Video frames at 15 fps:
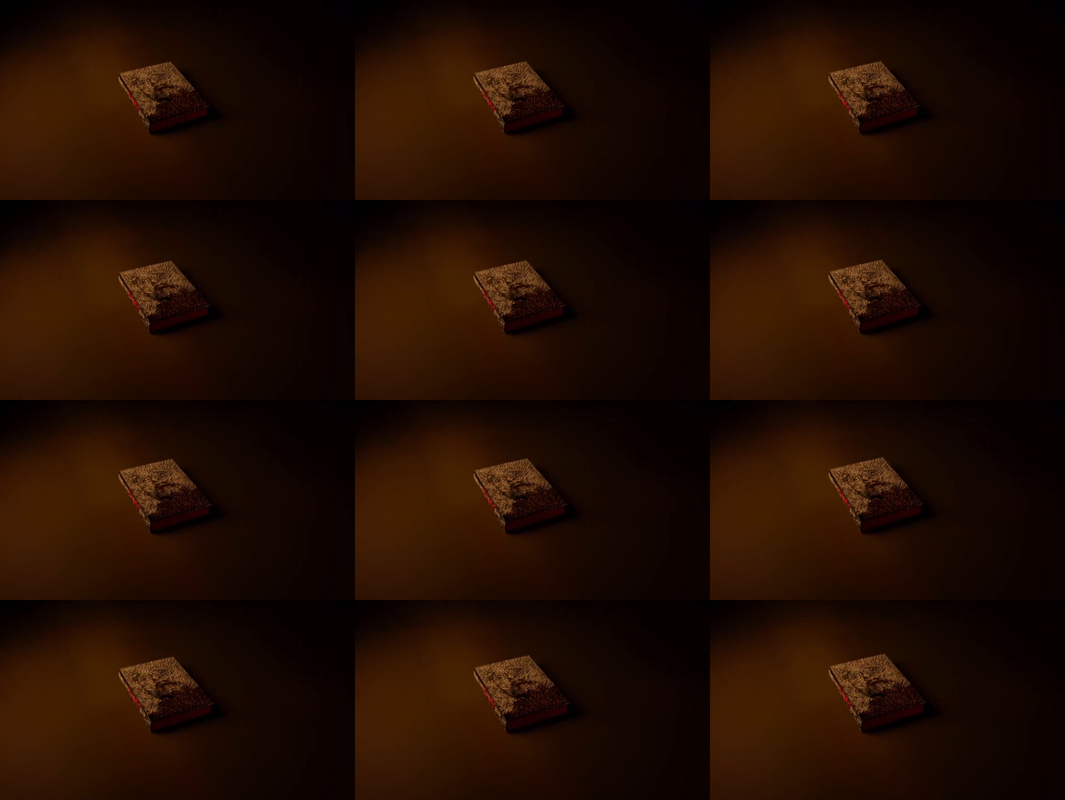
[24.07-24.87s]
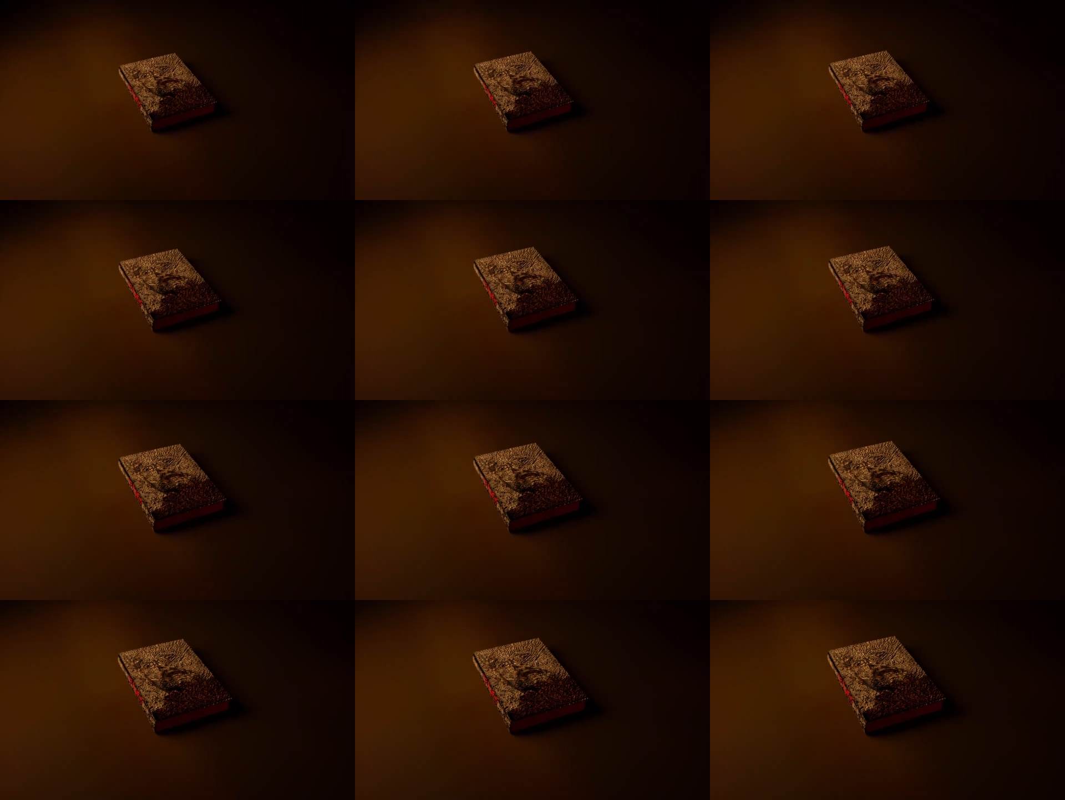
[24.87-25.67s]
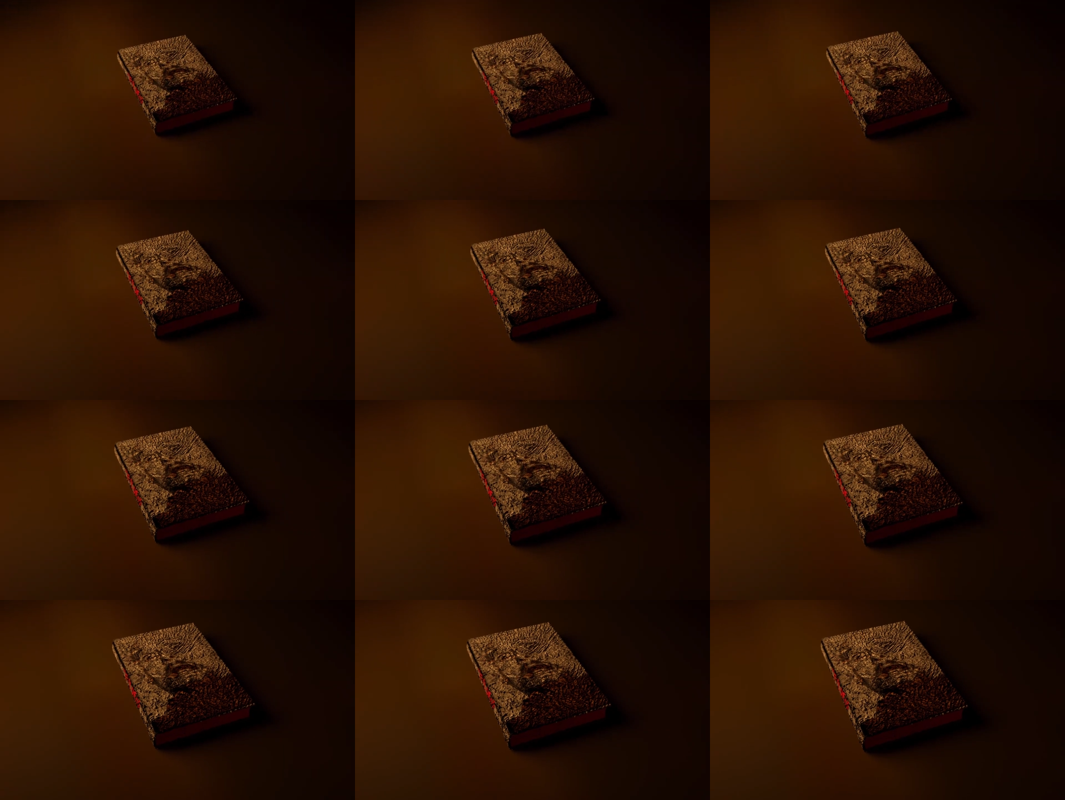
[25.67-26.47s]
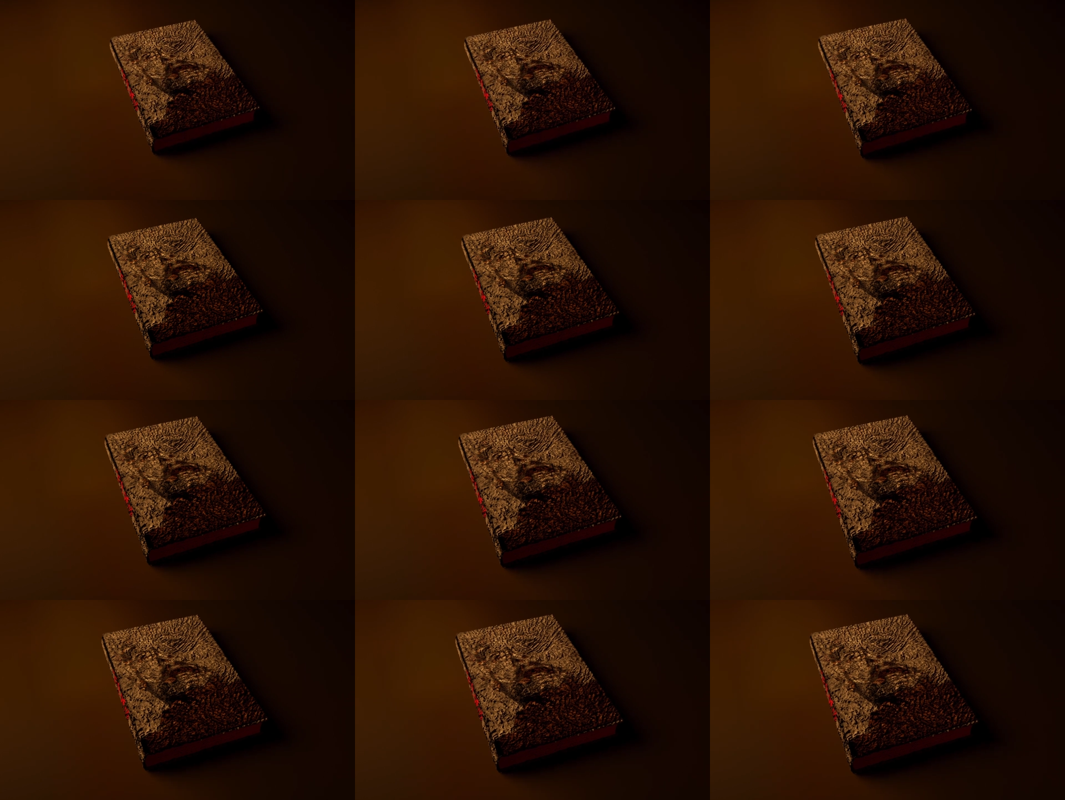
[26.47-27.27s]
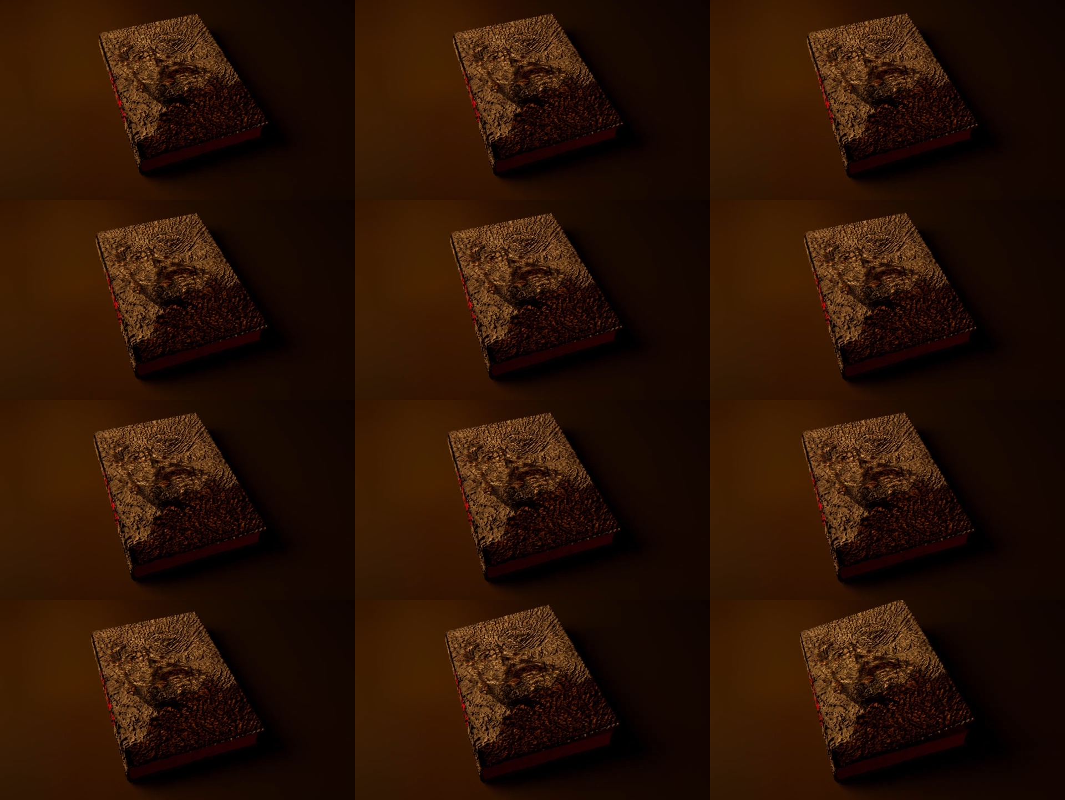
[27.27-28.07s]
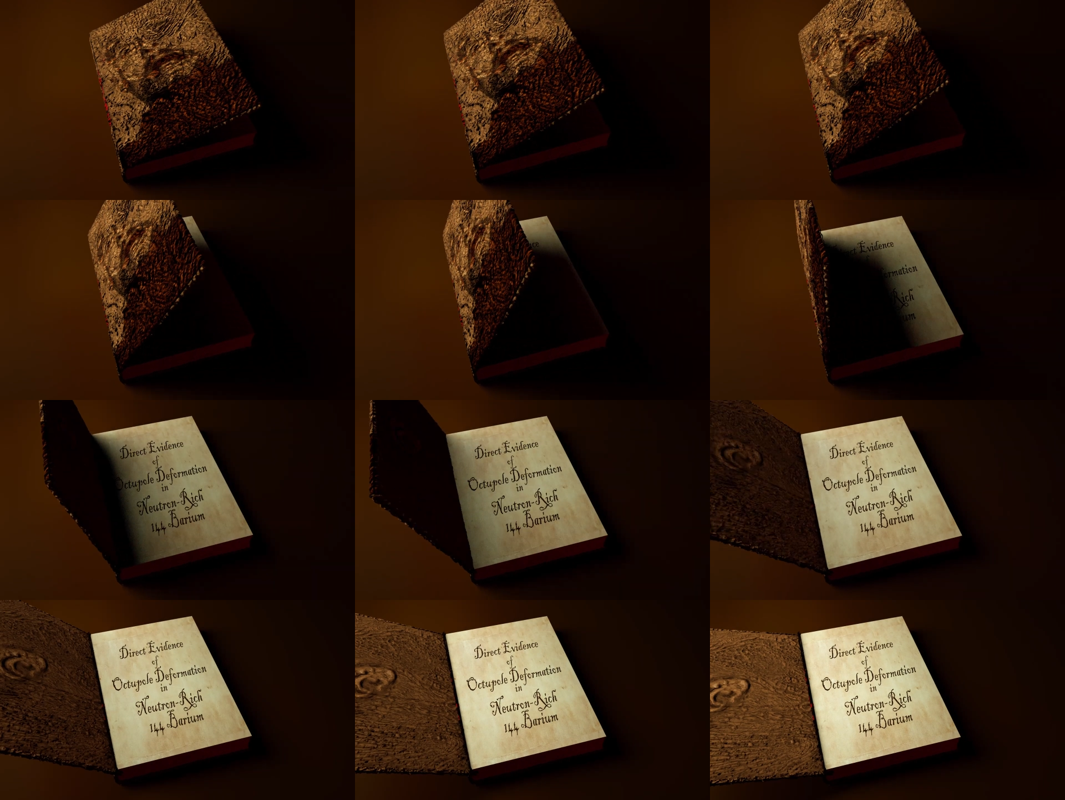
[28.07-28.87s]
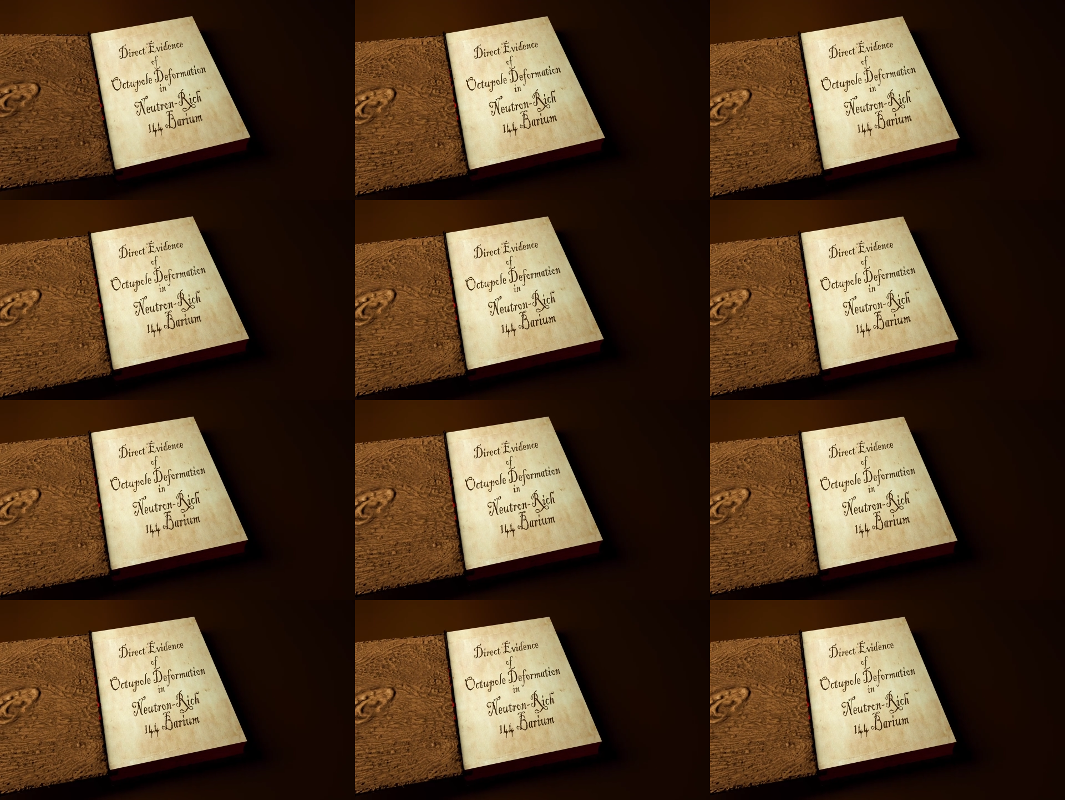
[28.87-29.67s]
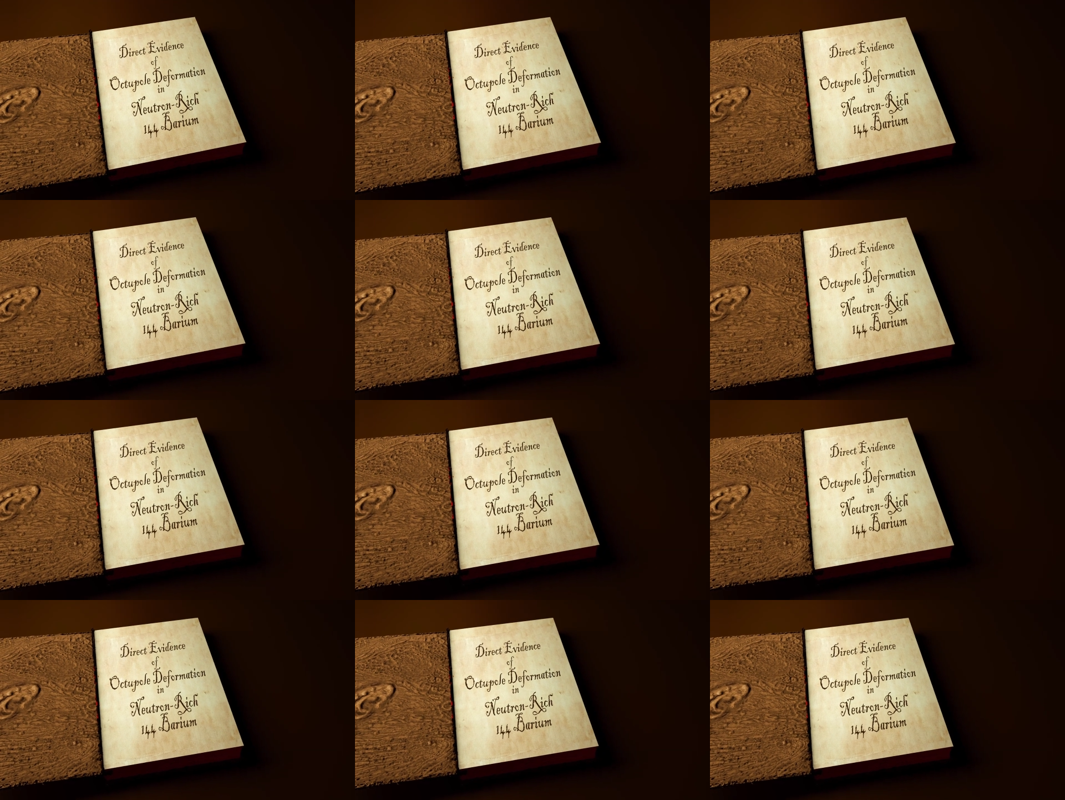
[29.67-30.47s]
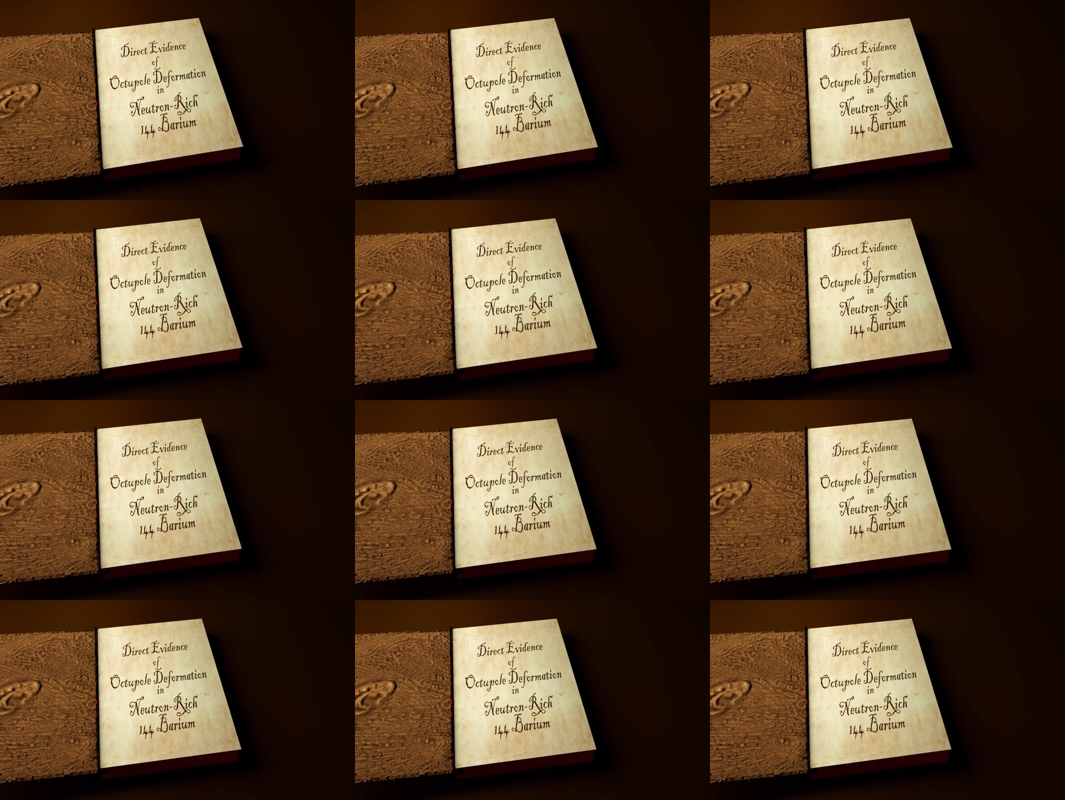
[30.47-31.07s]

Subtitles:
[unreadable: no face in view]